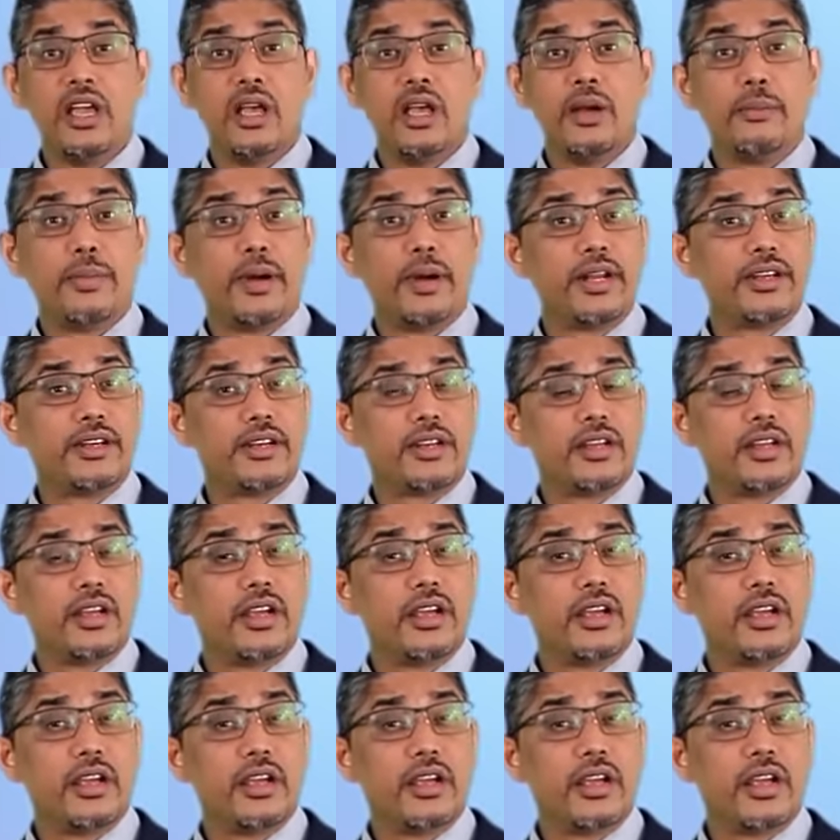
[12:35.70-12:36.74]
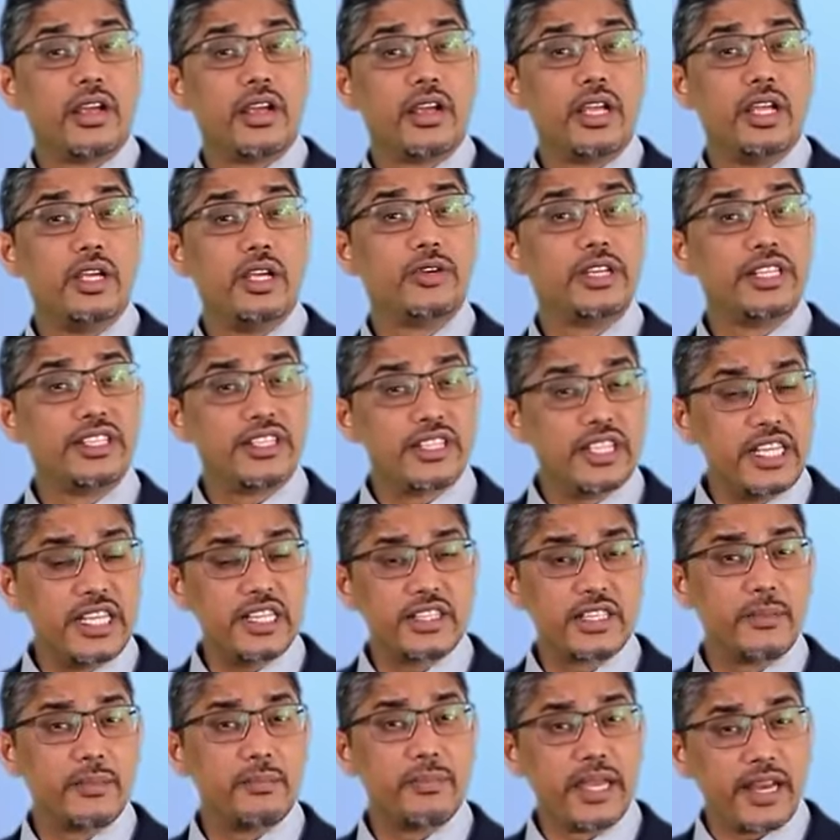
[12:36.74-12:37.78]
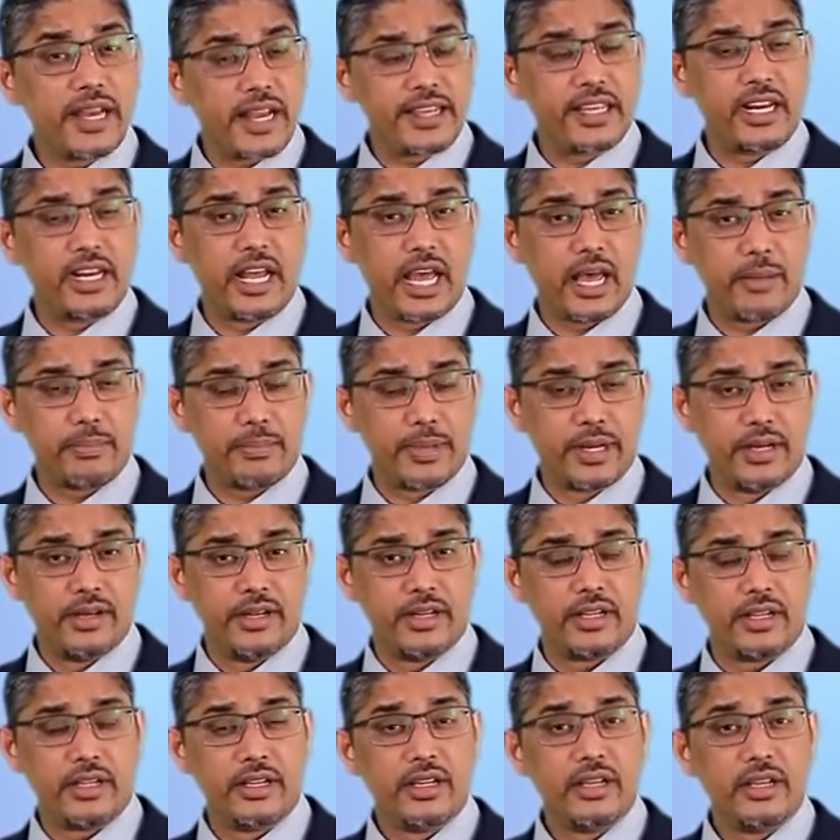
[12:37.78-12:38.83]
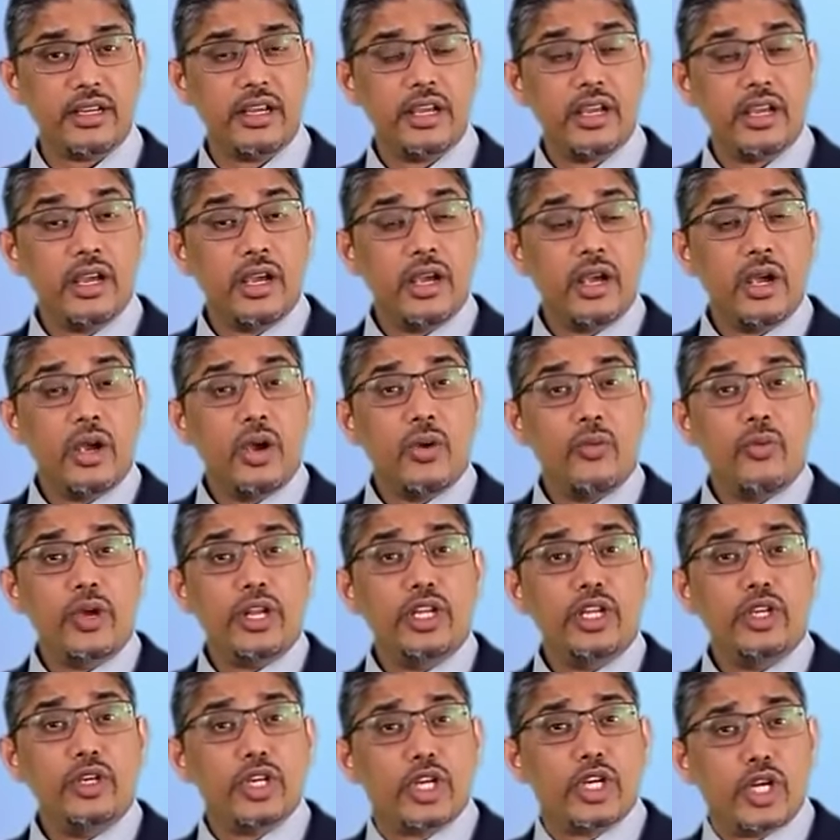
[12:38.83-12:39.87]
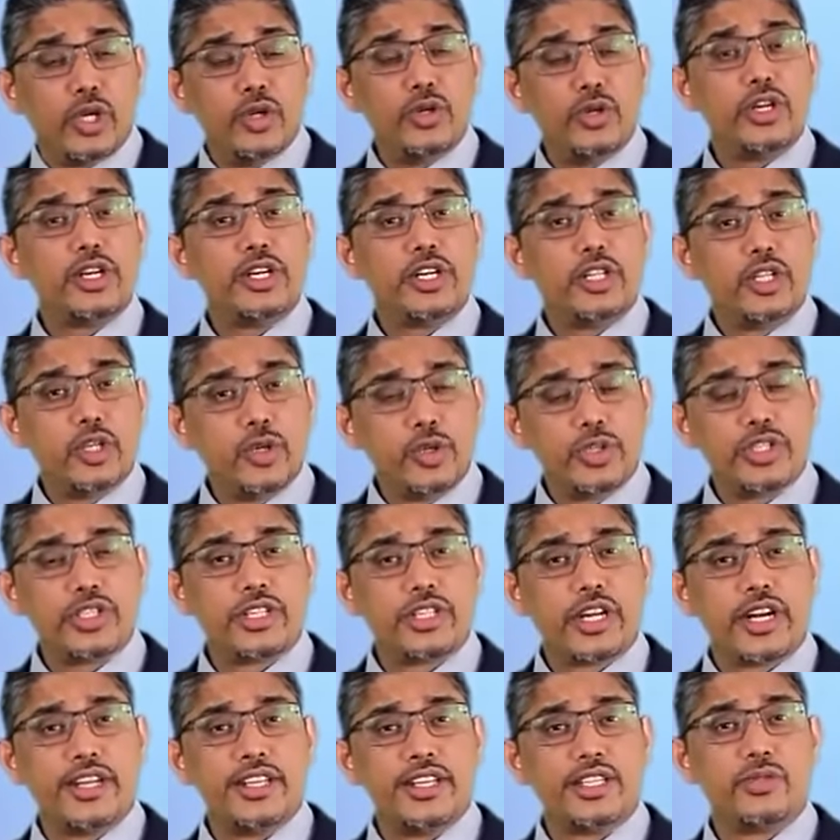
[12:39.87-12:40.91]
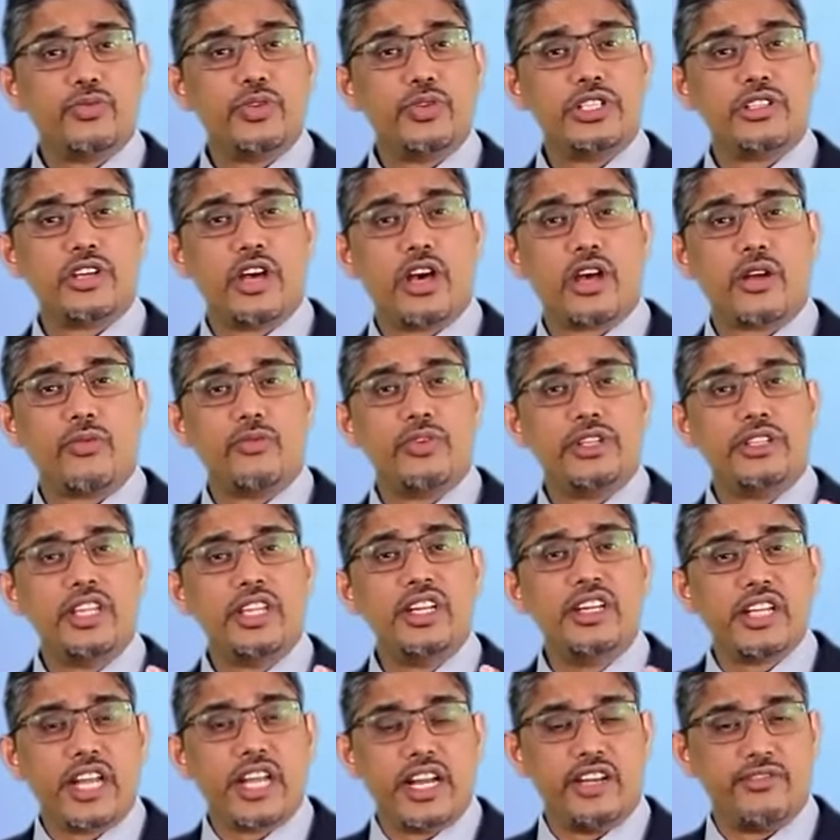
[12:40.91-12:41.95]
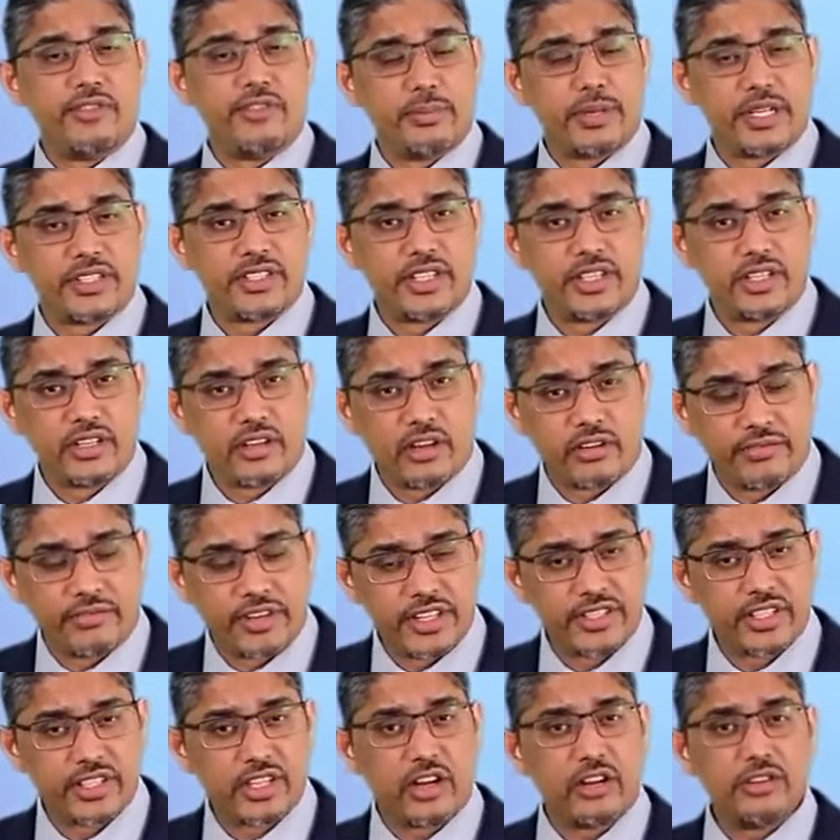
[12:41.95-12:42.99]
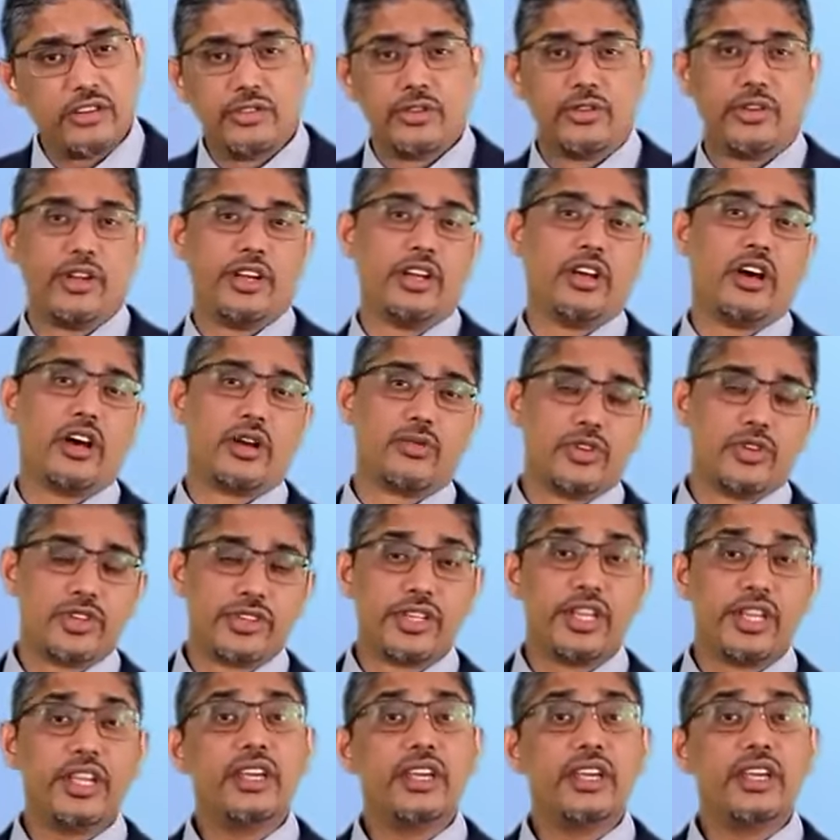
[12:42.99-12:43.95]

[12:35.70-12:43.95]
But you can see some miracle happened. When you included those studies which are within 95% confidence contour in ROC,